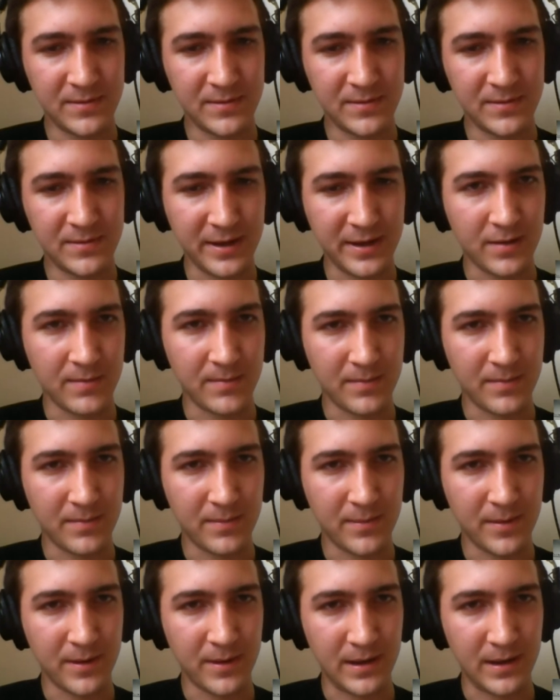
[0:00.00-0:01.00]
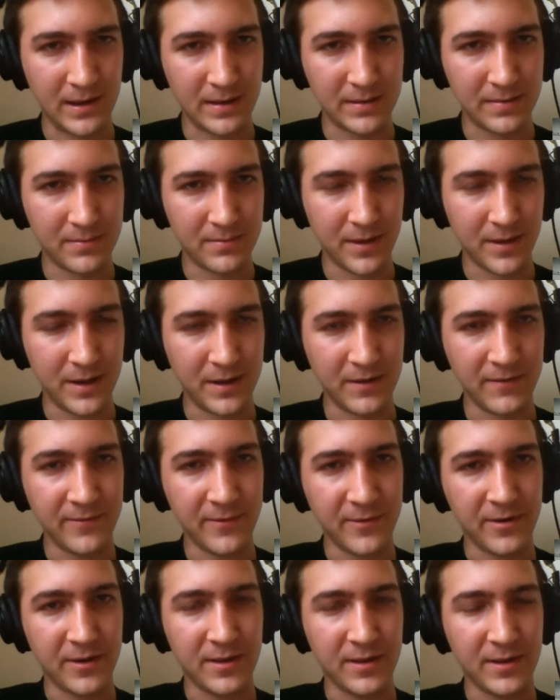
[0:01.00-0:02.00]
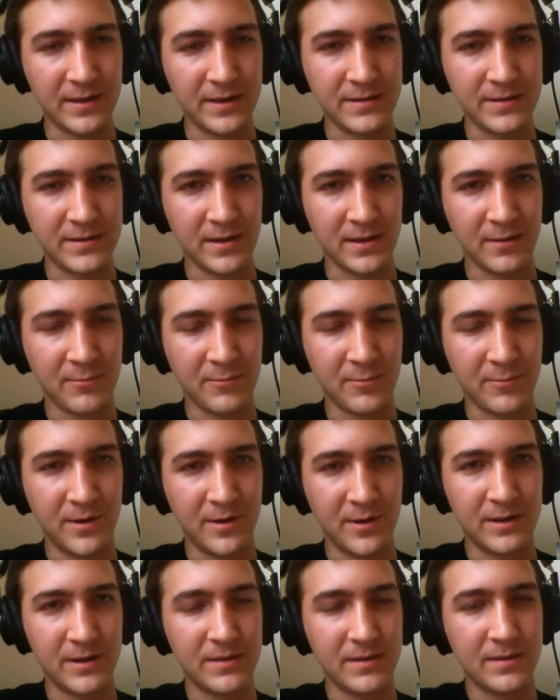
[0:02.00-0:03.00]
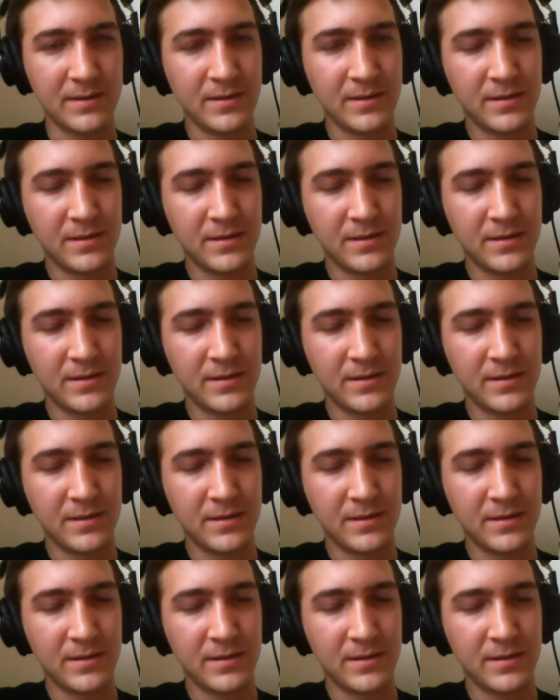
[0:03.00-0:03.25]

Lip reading: use case any of your clients? Like what